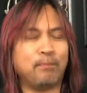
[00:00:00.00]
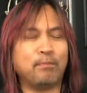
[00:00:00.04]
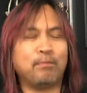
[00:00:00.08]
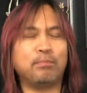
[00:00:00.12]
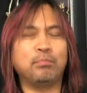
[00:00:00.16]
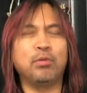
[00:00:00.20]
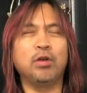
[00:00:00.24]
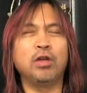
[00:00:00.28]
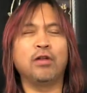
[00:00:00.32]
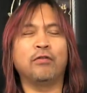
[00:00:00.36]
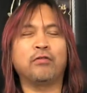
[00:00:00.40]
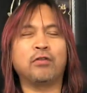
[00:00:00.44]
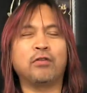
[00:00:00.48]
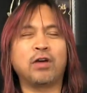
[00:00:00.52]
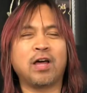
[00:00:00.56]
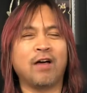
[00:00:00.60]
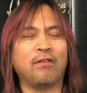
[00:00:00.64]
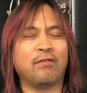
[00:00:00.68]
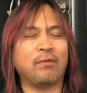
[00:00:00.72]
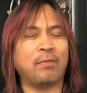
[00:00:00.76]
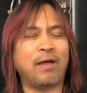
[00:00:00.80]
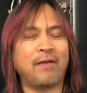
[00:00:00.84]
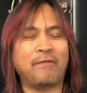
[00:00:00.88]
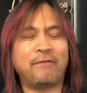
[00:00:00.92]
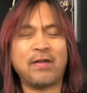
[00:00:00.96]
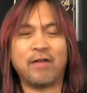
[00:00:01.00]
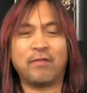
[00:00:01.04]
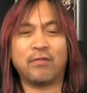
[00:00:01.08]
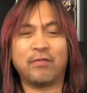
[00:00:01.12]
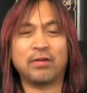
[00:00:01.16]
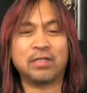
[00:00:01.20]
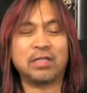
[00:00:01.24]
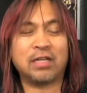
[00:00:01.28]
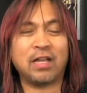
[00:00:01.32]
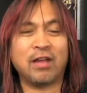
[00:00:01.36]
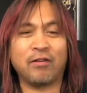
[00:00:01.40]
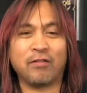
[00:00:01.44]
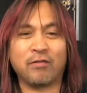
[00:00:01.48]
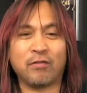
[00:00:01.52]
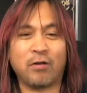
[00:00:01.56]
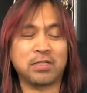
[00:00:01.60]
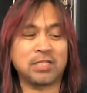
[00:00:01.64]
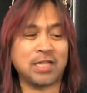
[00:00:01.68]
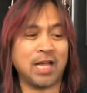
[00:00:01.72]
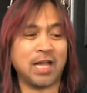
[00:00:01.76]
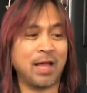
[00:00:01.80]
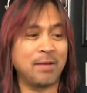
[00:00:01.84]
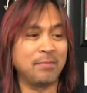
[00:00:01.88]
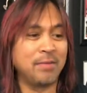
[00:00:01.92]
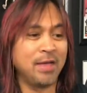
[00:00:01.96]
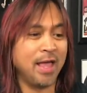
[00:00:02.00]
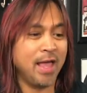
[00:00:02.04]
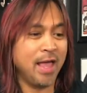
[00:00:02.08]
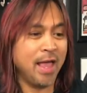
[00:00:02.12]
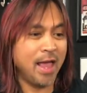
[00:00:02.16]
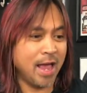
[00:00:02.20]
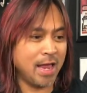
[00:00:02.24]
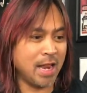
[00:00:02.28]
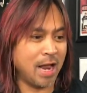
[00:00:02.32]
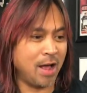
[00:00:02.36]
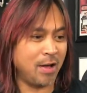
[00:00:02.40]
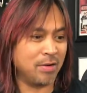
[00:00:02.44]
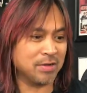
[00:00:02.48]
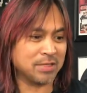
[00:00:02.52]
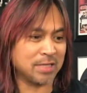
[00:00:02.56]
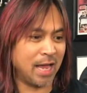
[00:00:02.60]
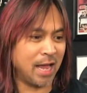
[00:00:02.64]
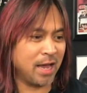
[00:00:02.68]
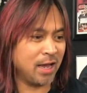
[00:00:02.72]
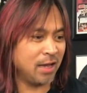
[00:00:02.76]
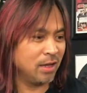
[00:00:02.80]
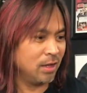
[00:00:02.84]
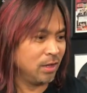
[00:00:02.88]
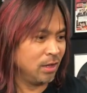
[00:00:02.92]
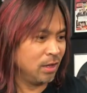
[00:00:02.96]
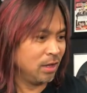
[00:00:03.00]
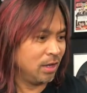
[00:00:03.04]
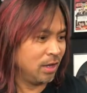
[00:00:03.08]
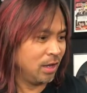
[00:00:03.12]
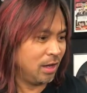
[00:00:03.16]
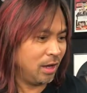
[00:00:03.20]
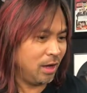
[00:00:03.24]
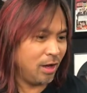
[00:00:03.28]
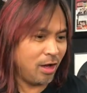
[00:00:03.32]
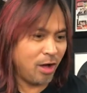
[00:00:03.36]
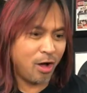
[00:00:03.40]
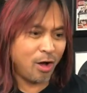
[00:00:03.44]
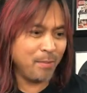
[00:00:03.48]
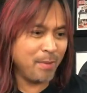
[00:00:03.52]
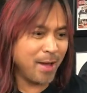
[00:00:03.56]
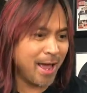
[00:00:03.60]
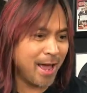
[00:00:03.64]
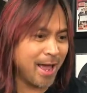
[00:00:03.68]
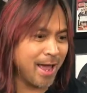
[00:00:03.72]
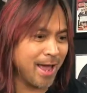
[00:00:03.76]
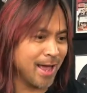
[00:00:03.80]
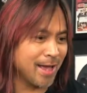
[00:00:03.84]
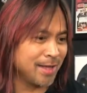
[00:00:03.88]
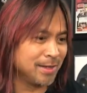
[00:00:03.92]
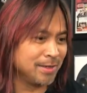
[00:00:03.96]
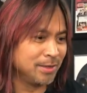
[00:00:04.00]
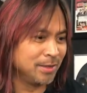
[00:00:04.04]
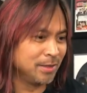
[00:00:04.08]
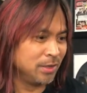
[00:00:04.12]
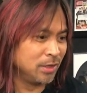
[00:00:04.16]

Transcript: Beautiful cover, my favorite cover of all time. And I was like, oh man,